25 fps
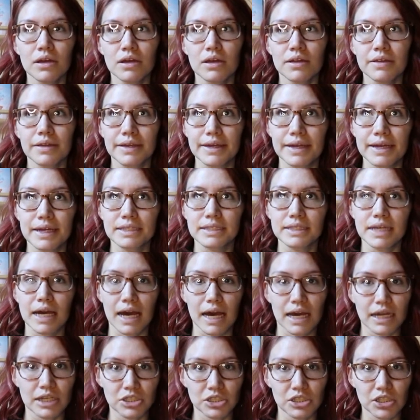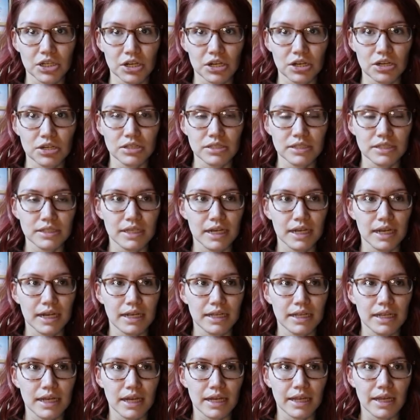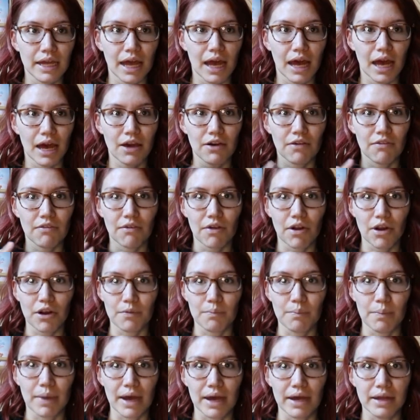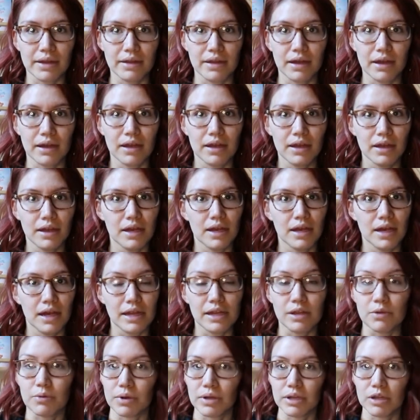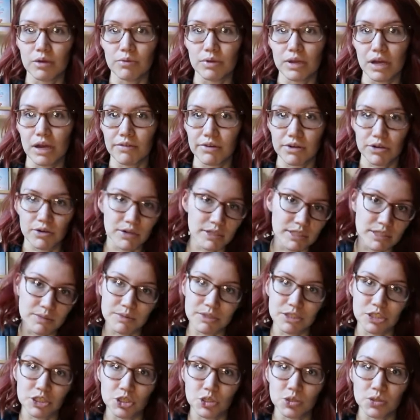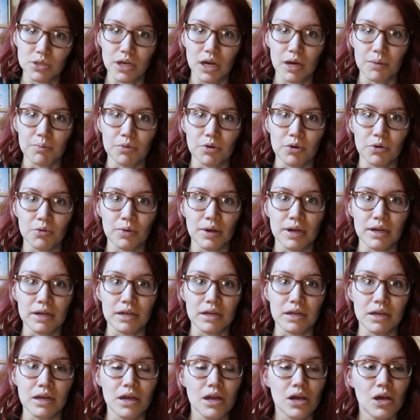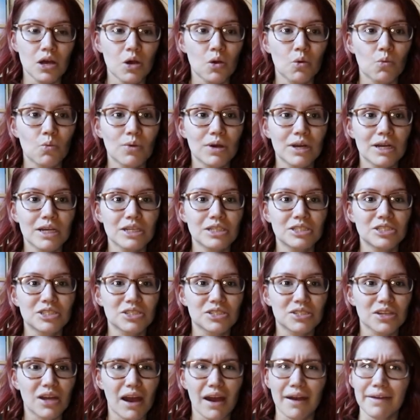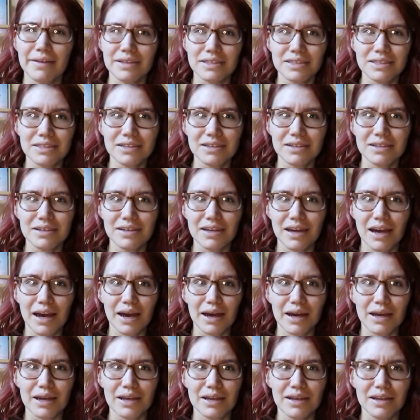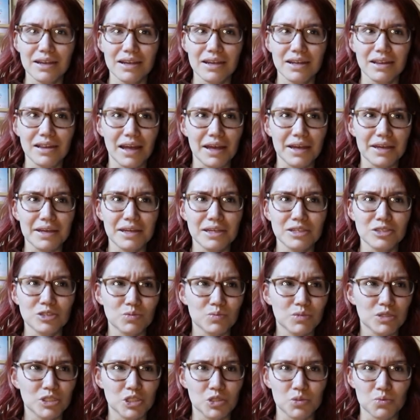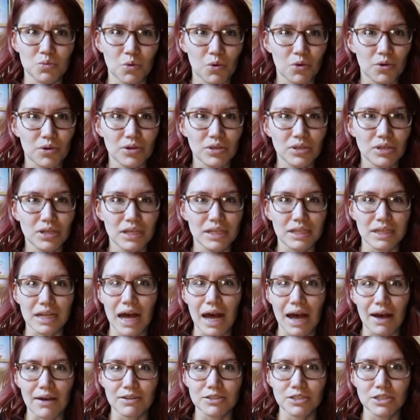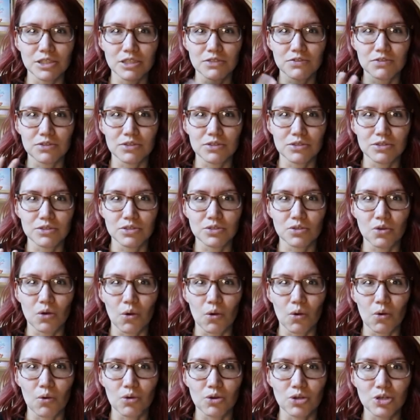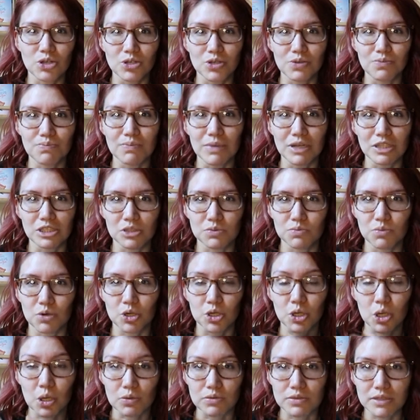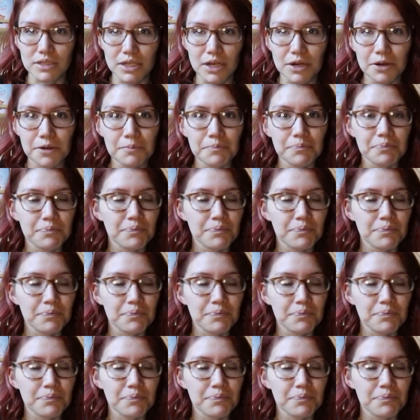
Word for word: the kids' high chairs, and then I have our bed. And then right now we have a Christmas tree up already, which honestly, I like it so much more. Like the house just feels so much more cozier.